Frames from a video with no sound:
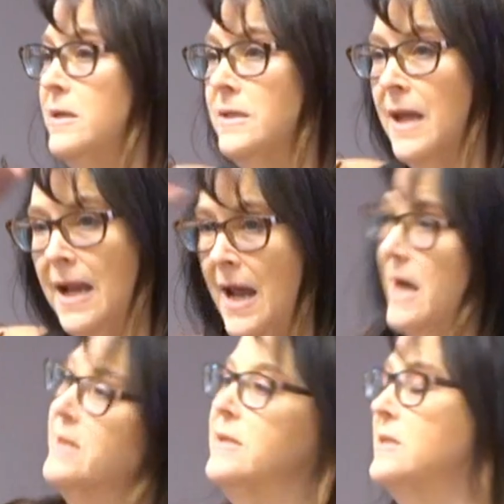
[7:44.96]
to get
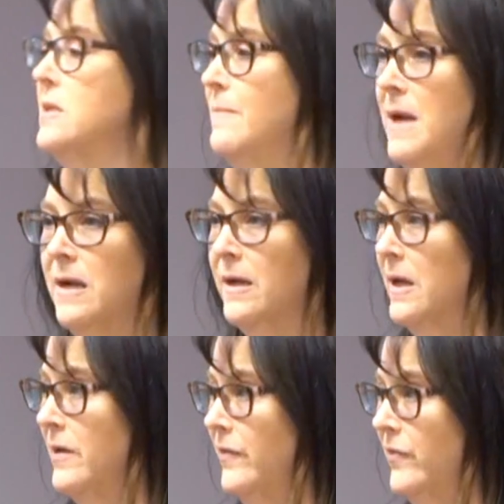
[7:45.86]
access to your bank
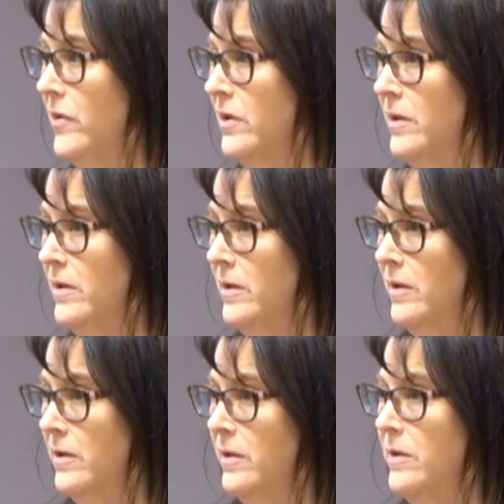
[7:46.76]
accounts,
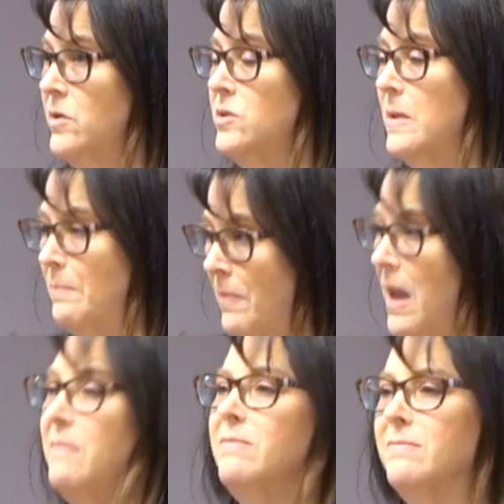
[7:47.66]

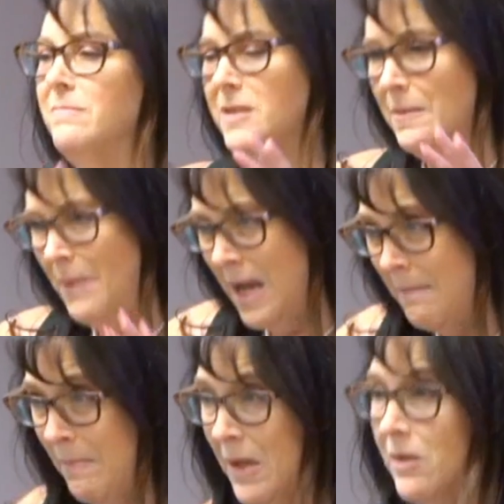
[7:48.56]
to pay
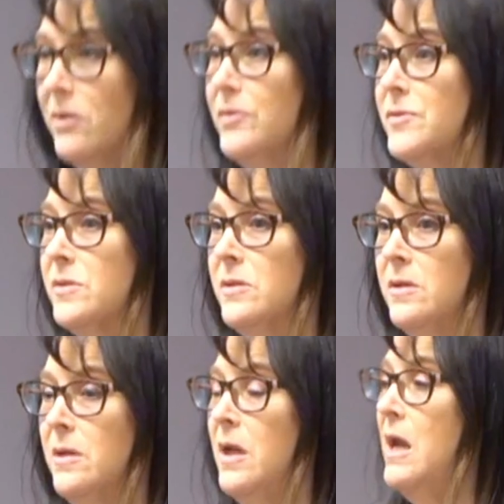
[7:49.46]
bills,
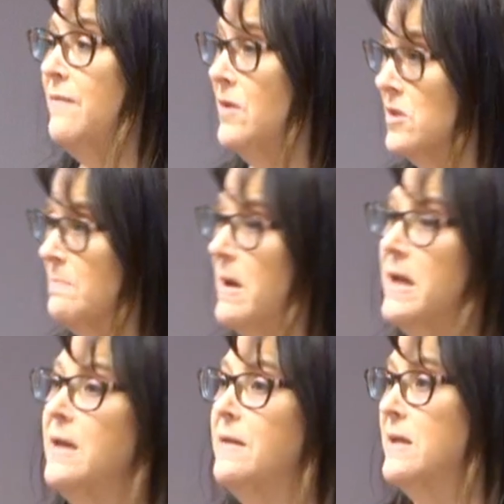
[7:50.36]
if there's
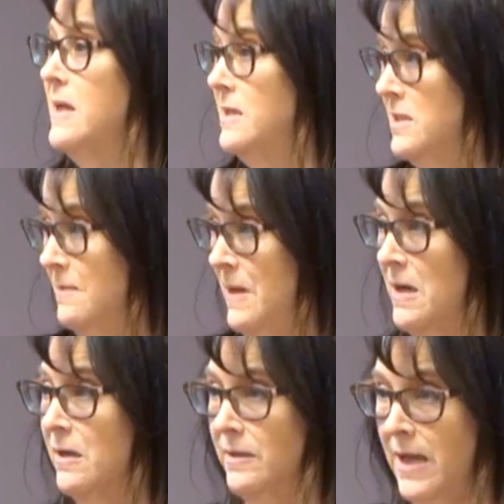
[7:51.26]
money that needs to be
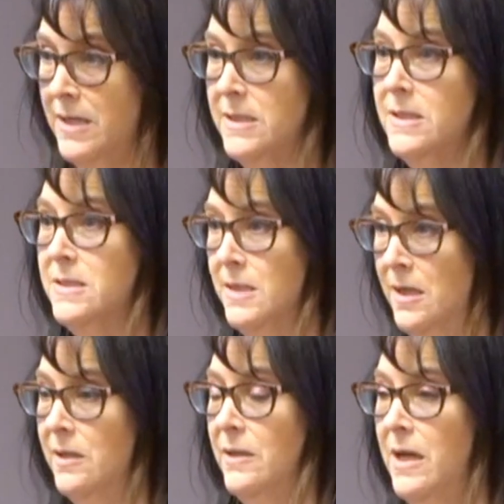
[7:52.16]
collected, to
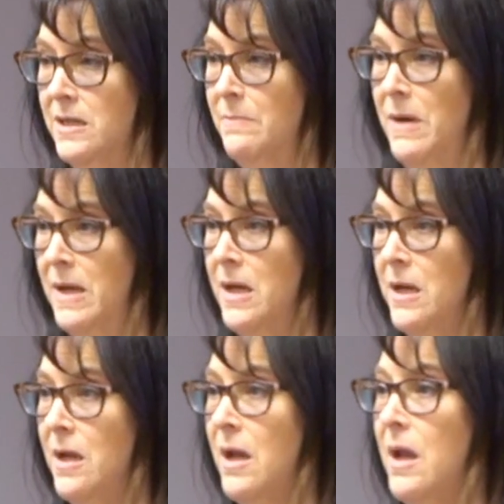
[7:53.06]
collect
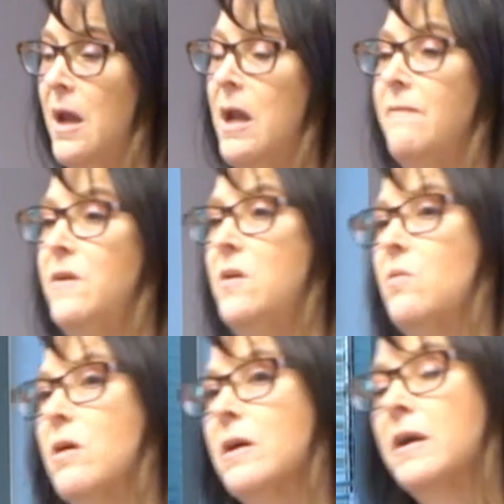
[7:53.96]
money. If
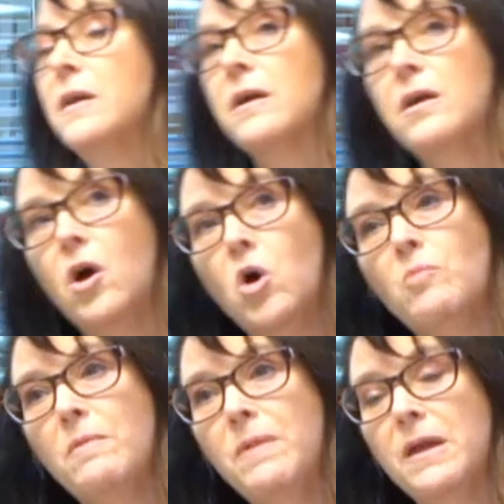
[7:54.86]
you are in a
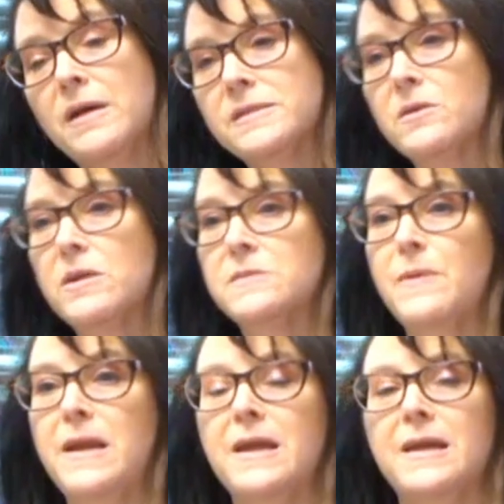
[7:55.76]
coma because there has
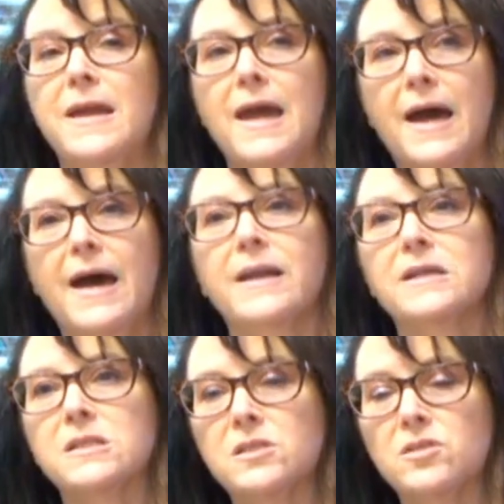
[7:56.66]
been a
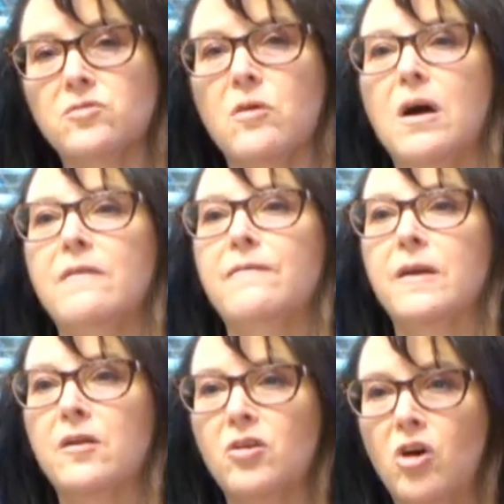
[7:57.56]

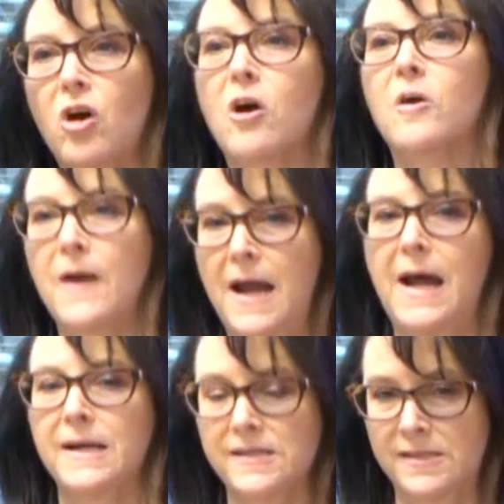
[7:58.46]
catastrophic car
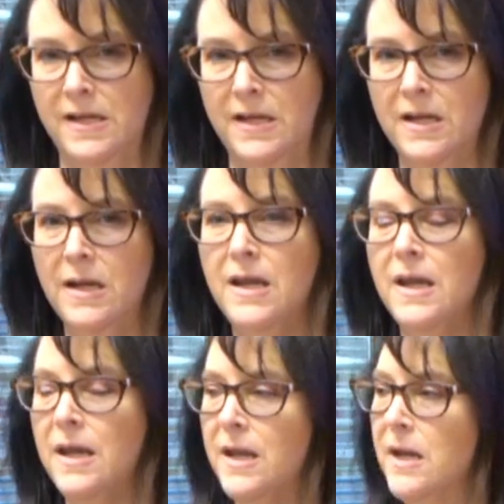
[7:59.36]
accident, it